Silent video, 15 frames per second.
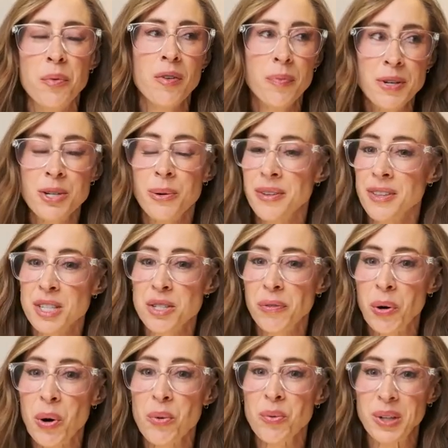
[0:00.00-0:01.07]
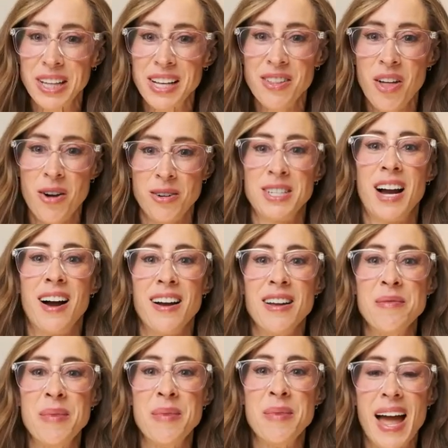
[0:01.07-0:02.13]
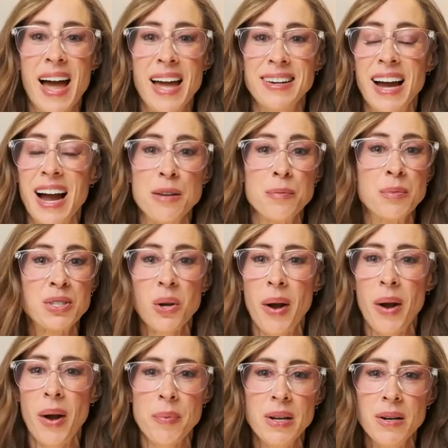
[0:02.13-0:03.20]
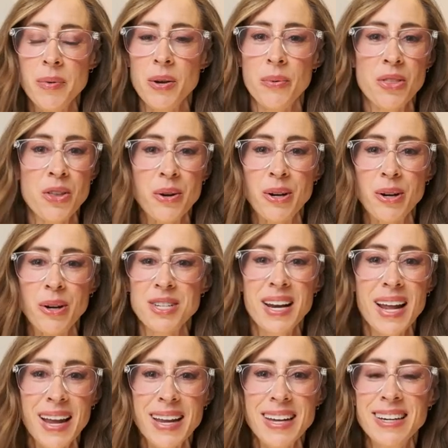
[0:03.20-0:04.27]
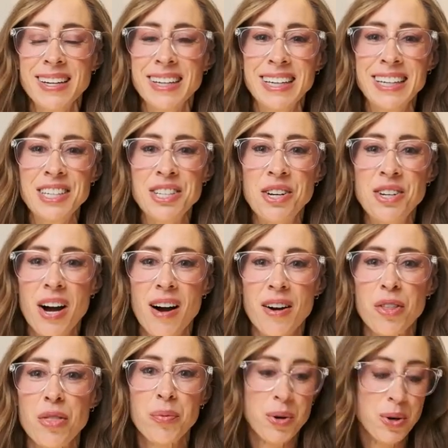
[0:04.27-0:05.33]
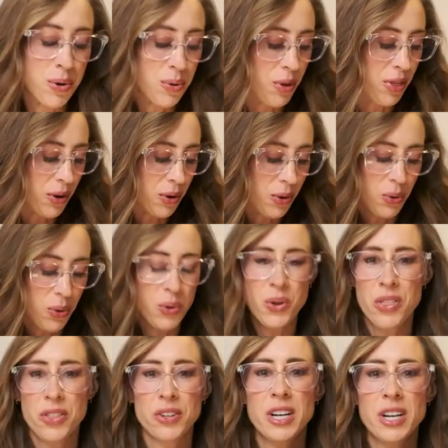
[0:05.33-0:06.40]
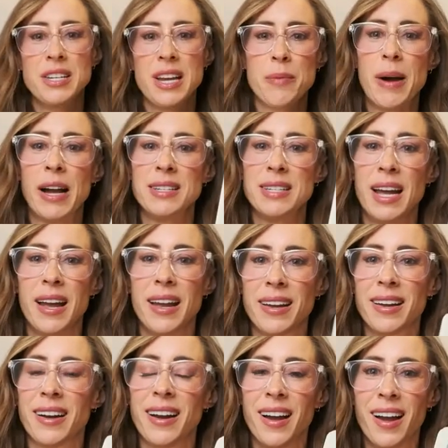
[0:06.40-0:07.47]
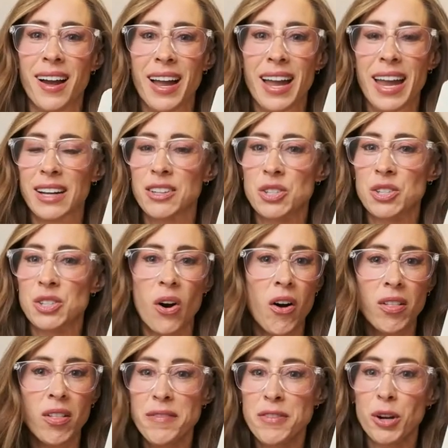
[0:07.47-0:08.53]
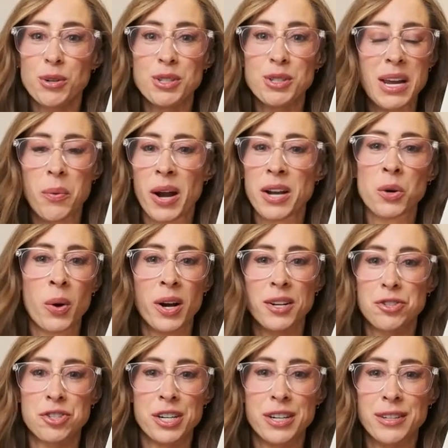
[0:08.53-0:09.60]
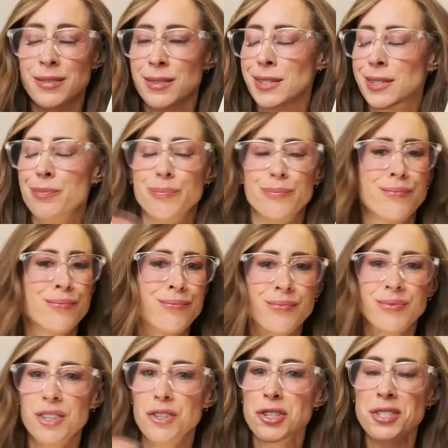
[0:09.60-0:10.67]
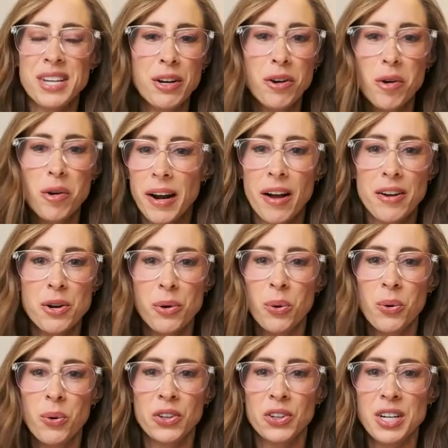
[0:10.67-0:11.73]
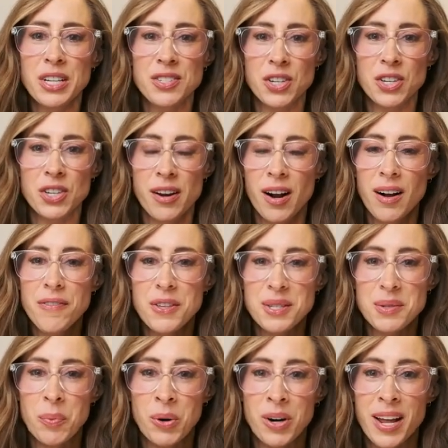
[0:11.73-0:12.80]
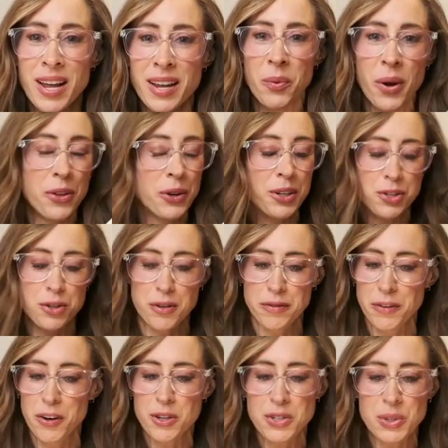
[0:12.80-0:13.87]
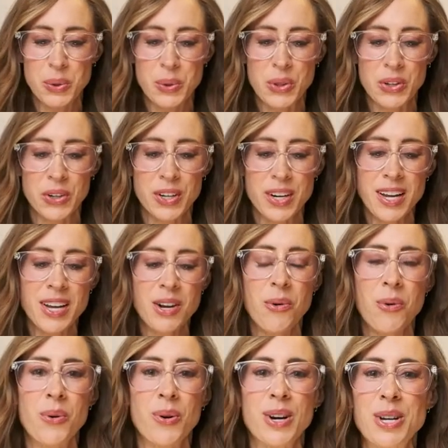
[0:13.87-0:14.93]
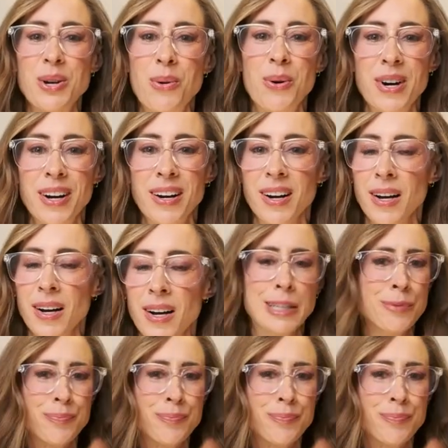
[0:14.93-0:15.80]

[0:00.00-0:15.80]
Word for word: We've been doing this for a really long time, and I am so happy to be with you here today to talk through the whole 30 day by day, answer all of your day one questions, just hear about how your whole 30 started off this morning, whether it's your first whole 30 or your